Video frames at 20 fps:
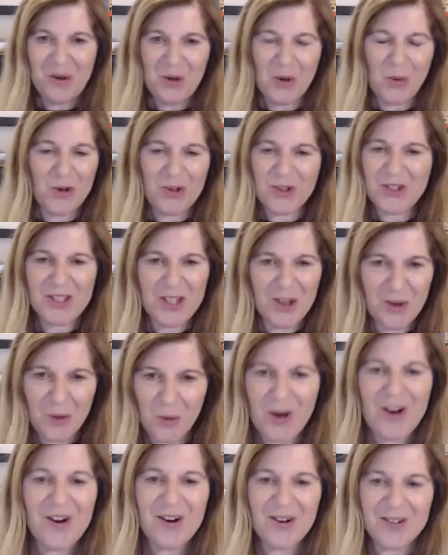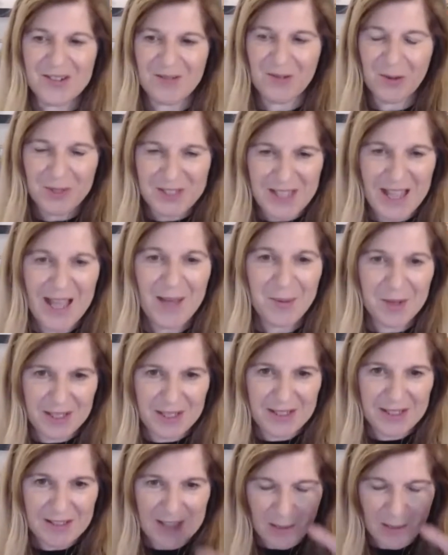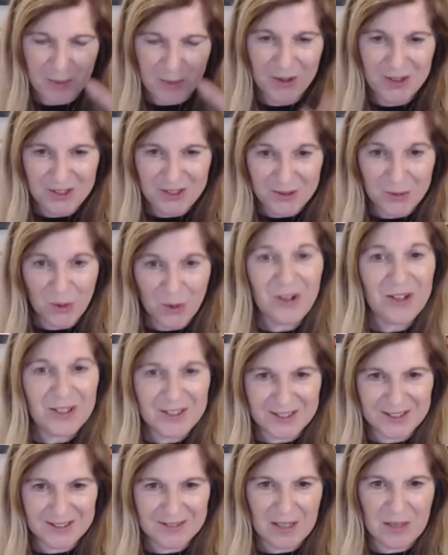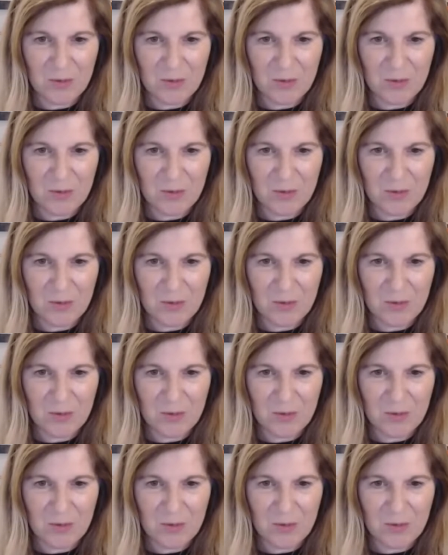who were just unawares of what was happening in that person's world.